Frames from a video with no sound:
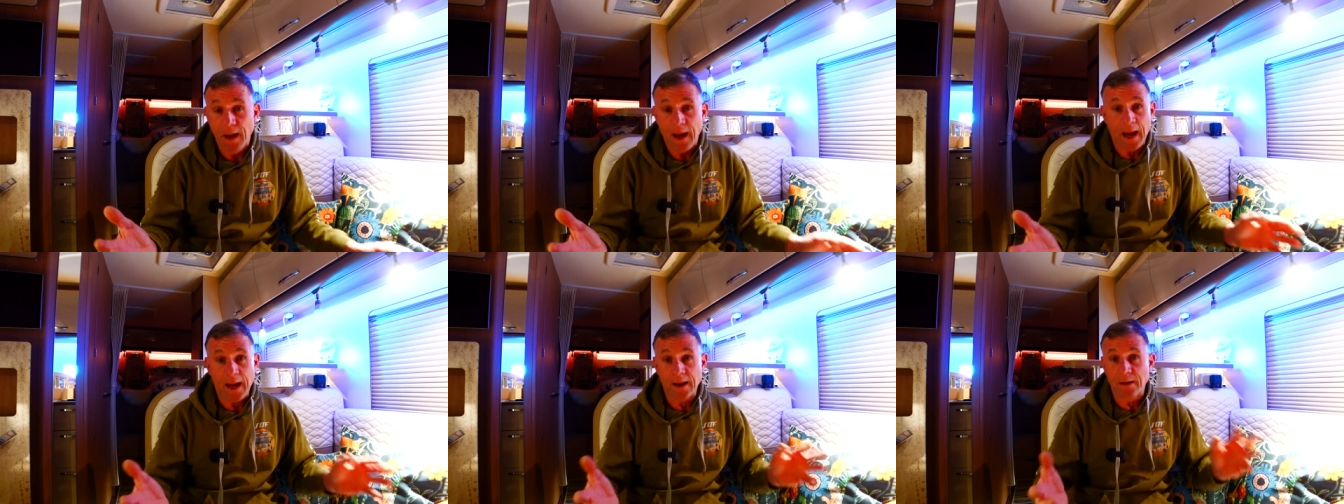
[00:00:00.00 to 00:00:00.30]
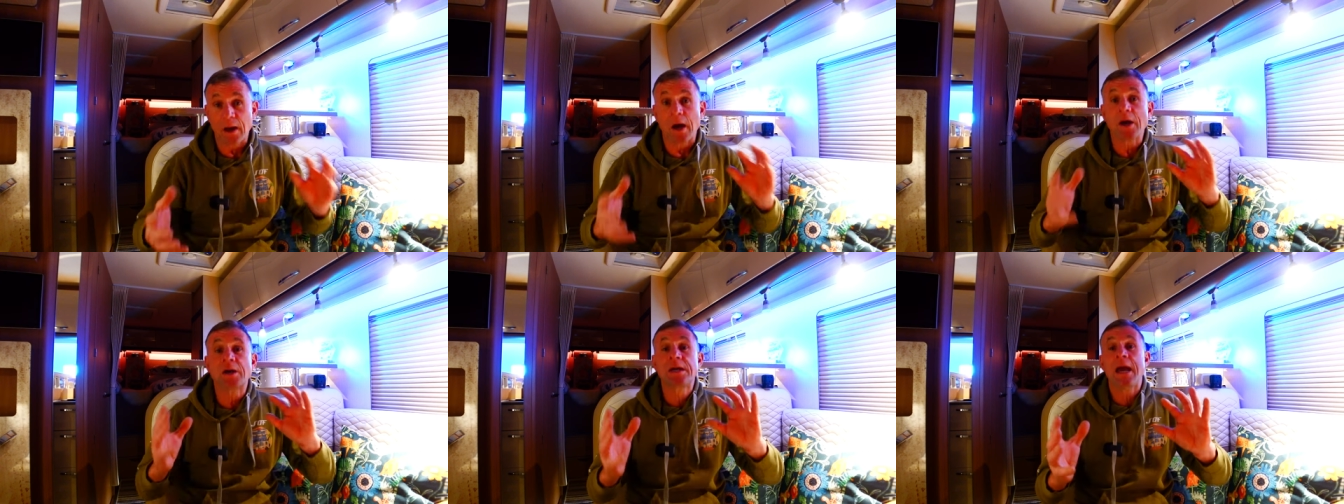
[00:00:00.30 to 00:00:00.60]

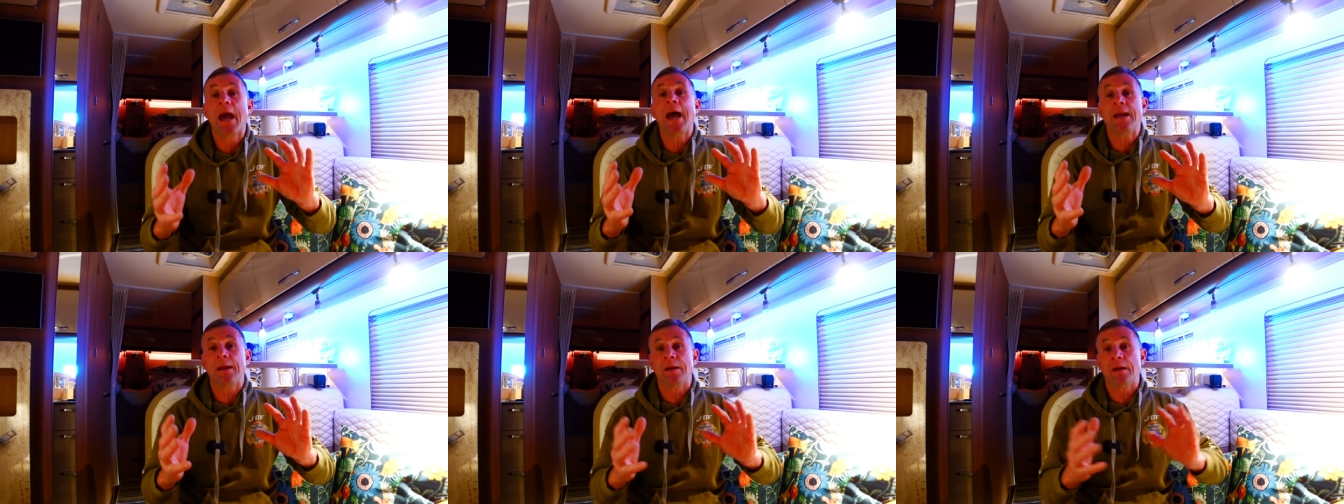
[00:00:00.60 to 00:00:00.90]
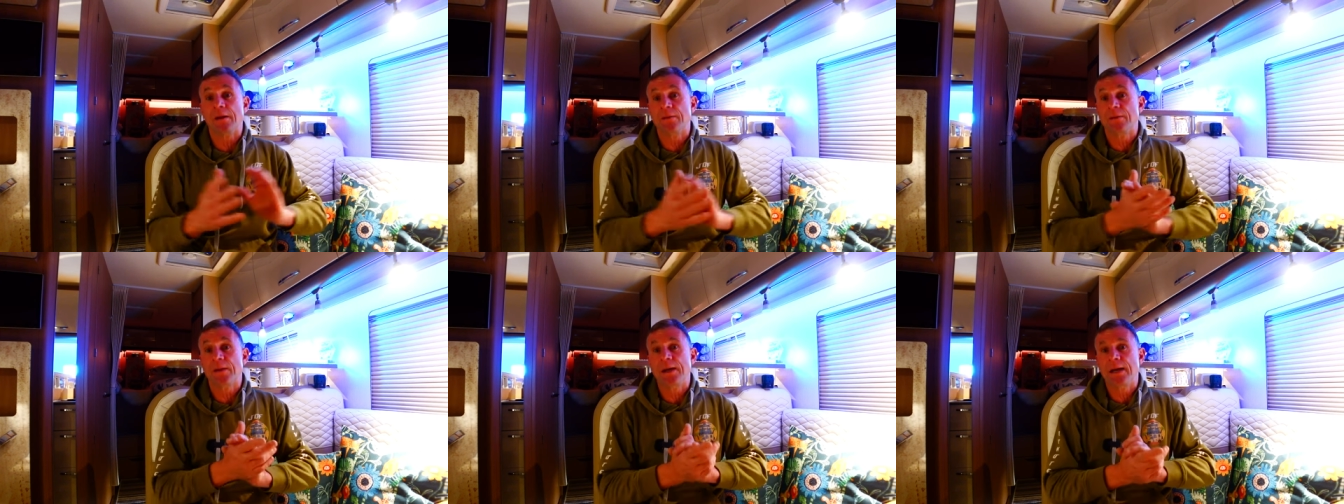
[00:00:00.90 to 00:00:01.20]
and
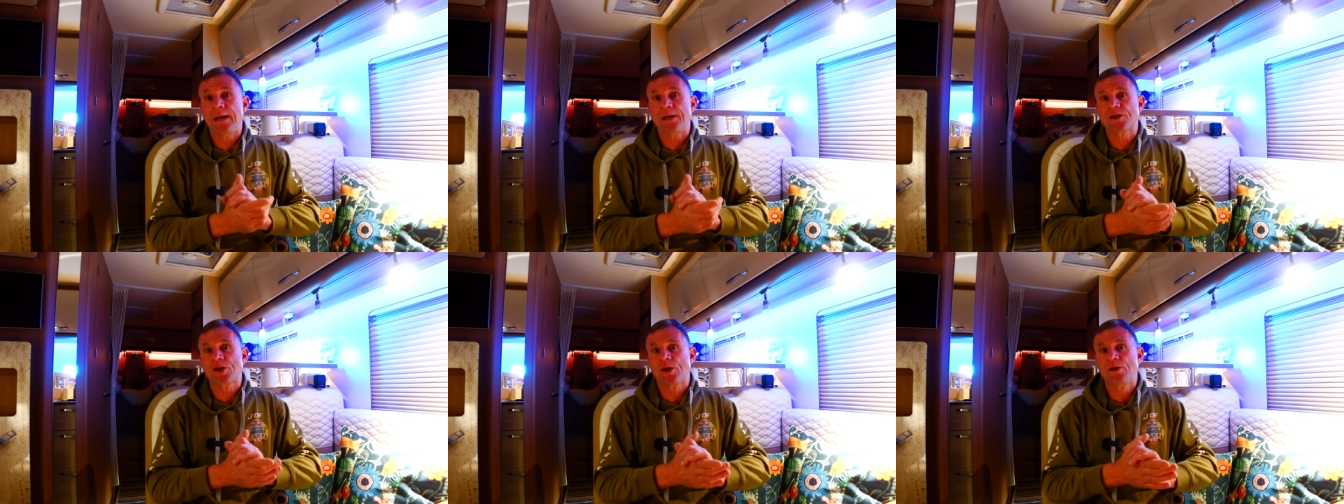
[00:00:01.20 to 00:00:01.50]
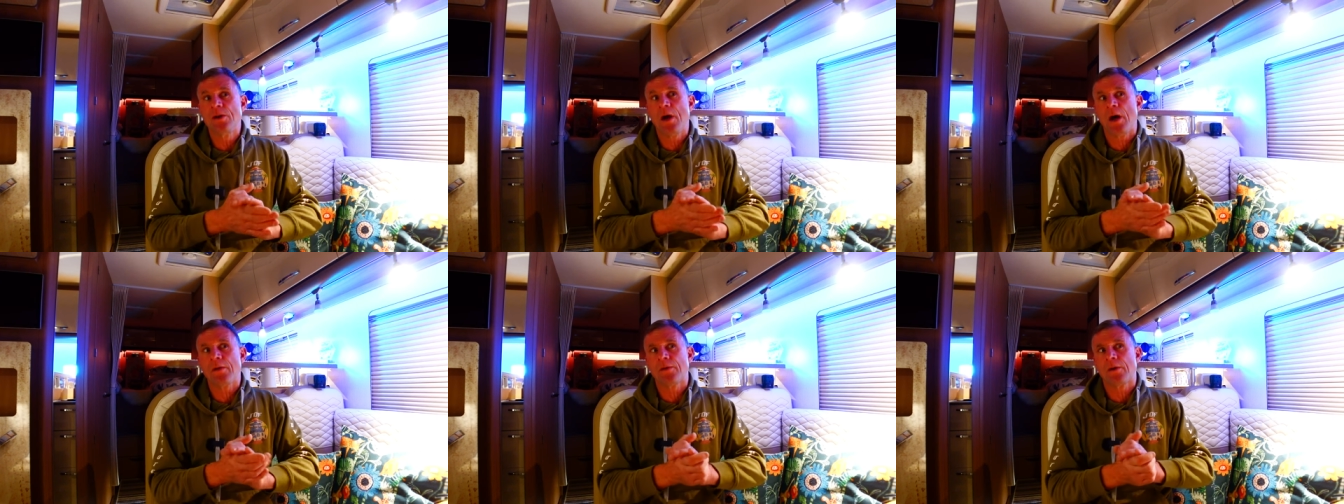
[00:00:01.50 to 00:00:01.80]
again it's
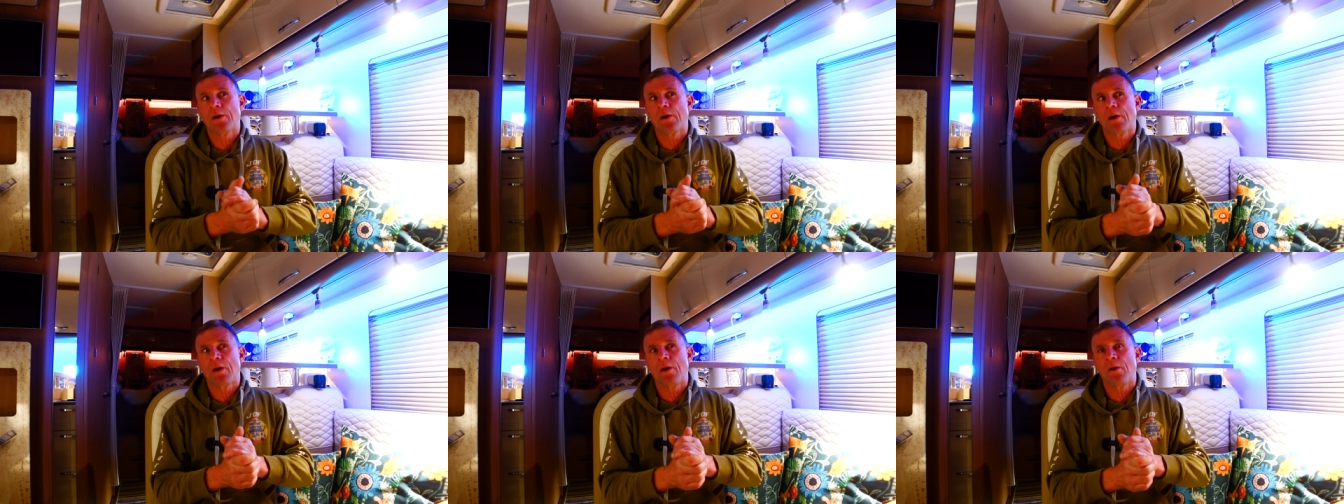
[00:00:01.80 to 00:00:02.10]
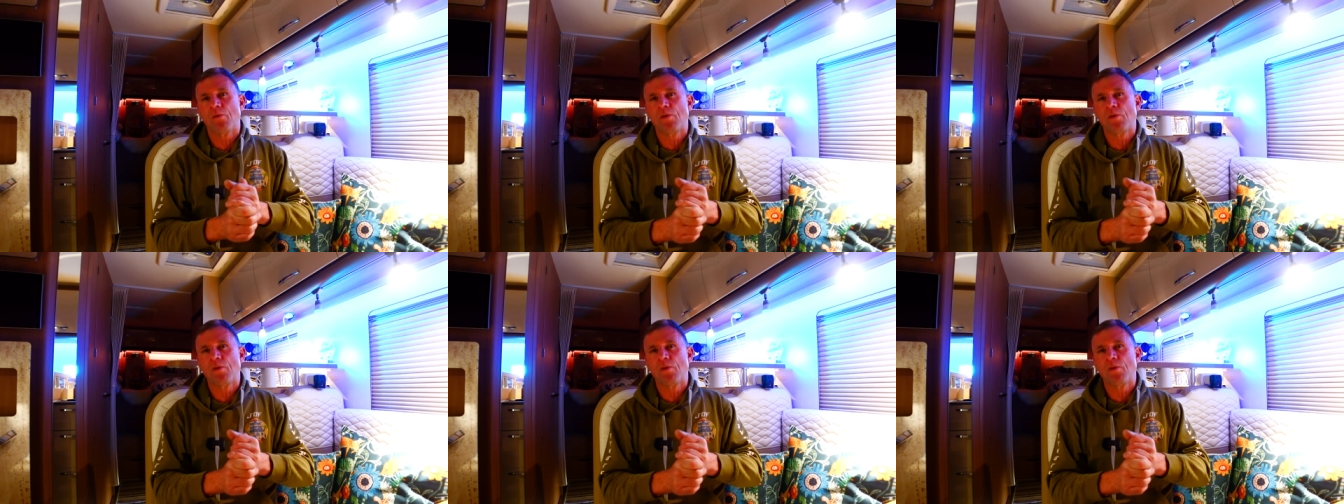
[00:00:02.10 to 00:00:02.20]
another